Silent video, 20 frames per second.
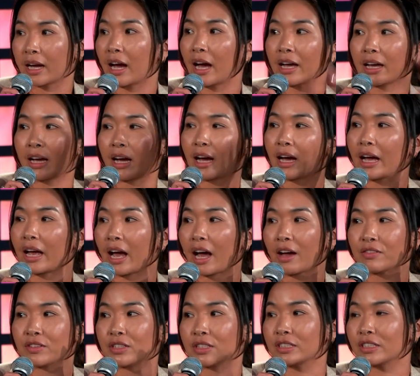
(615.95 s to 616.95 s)
I
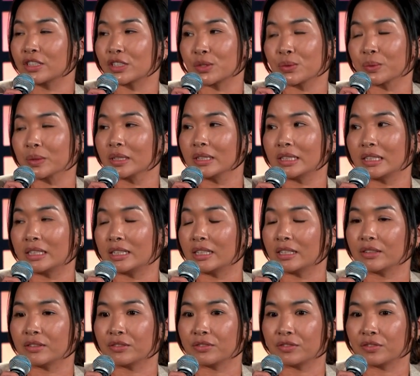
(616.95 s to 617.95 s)
have to just really
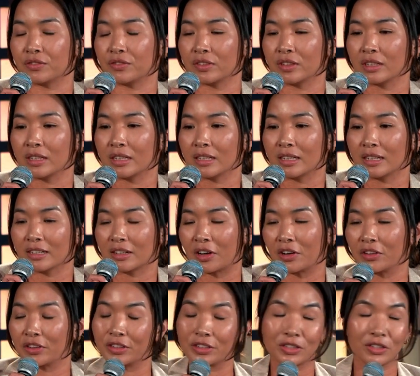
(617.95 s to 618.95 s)
give
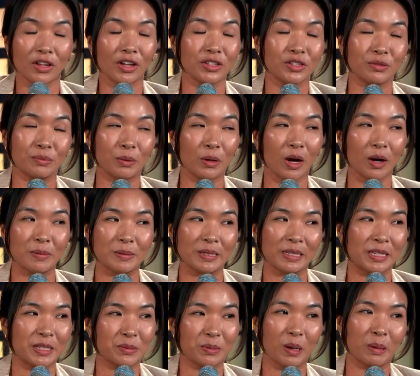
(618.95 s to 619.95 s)
Karthik lots of props. Like,
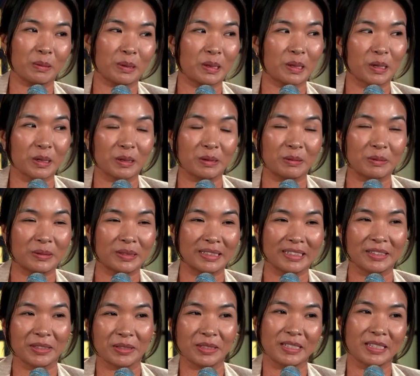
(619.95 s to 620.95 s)
he's probably not going to be
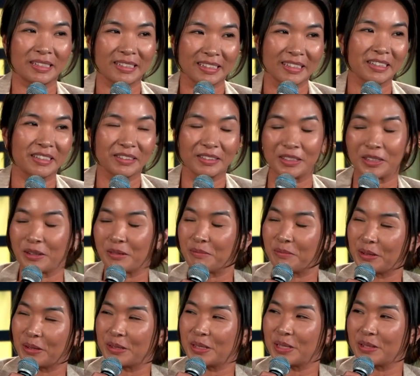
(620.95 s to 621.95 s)
to
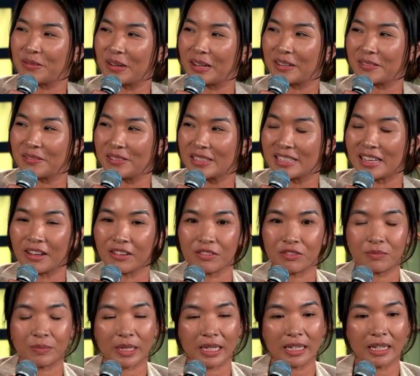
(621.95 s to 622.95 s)
boast about himself,
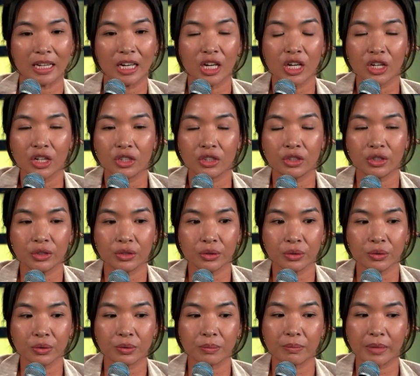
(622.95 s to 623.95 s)
but
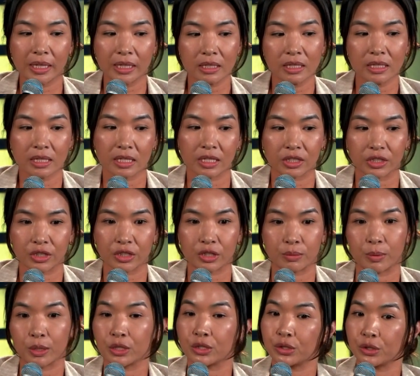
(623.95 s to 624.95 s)
you made the decision to
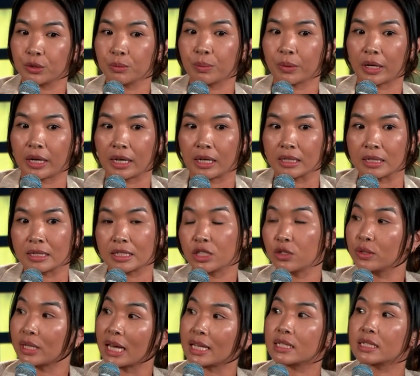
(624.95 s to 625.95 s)
put 2 brands. You
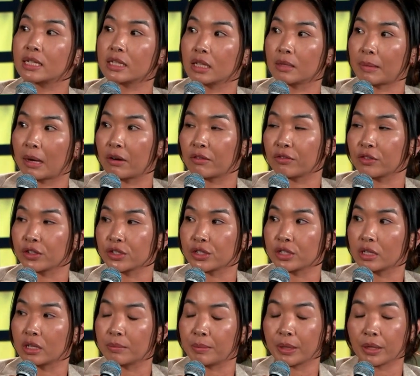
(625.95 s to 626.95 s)
tested them out first
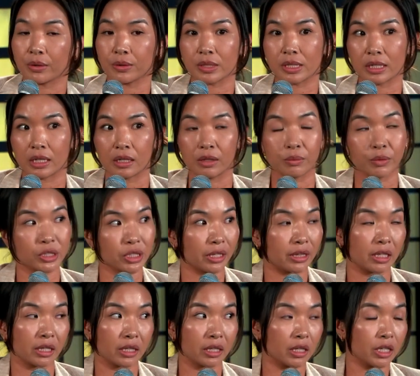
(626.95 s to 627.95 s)
in a POC, which I
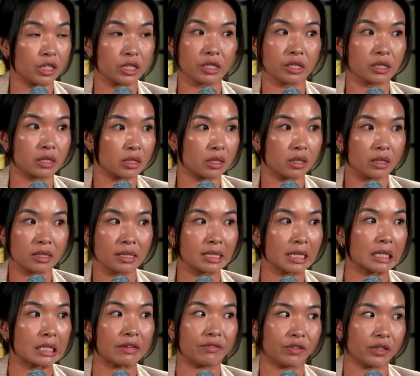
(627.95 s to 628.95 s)
think is
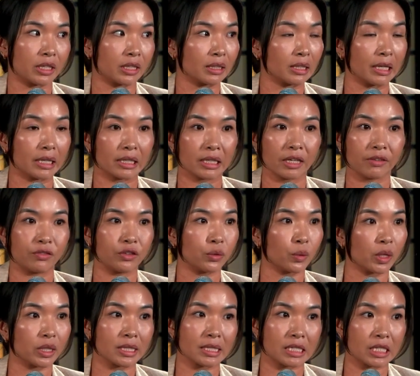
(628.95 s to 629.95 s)
significant. Like, if you are
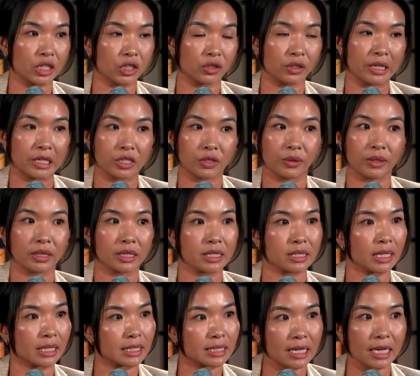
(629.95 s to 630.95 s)
considering doing this,
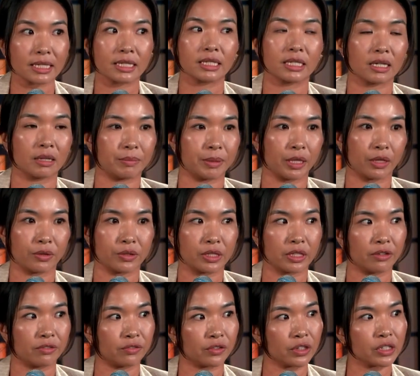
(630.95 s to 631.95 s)
like, test in a
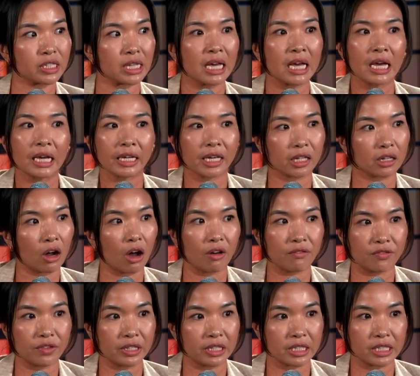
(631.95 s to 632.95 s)
POC first, get
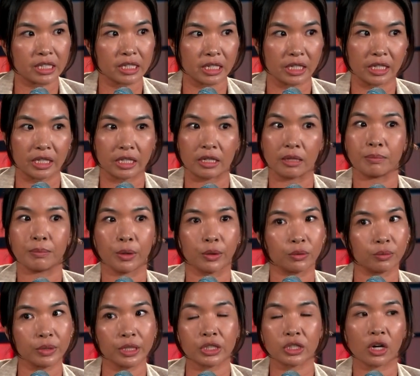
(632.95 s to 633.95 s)
confidence in both
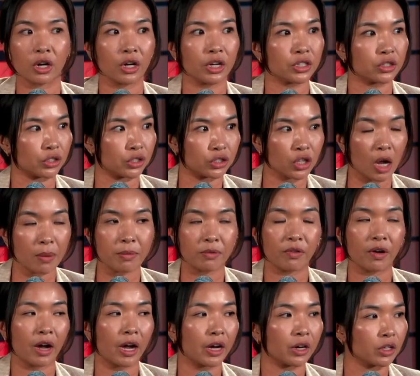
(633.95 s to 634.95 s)
Recharge or
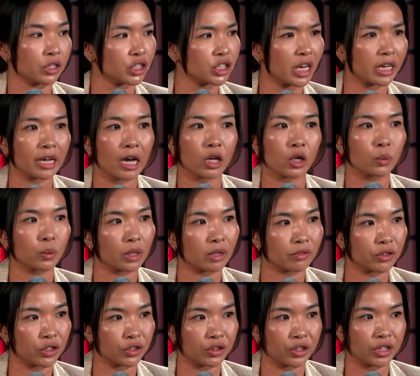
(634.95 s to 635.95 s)
Shopify or Checkout or whatever
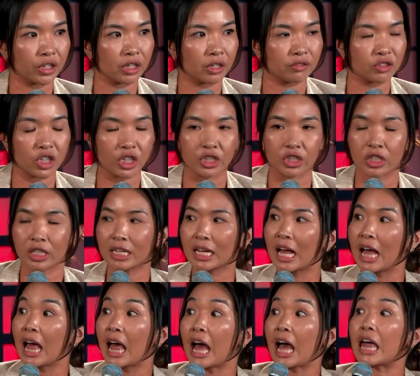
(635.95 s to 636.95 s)
you're thinking of changing,
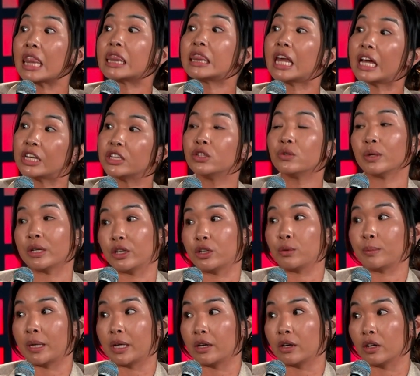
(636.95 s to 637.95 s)
and then you
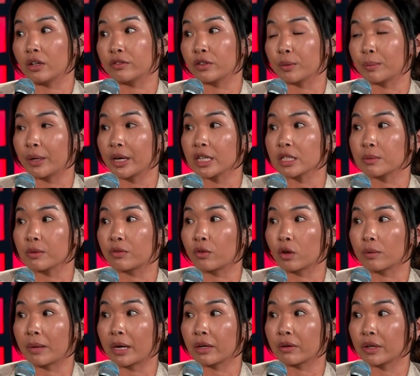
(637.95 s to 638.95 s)
incubated all of your brands before
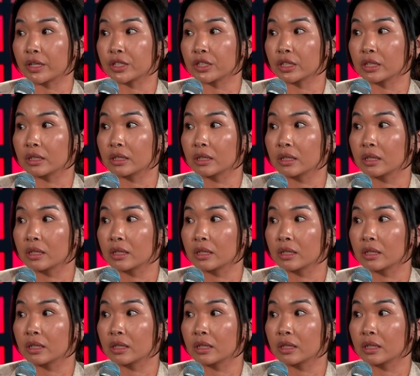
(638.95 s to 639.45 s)
migration.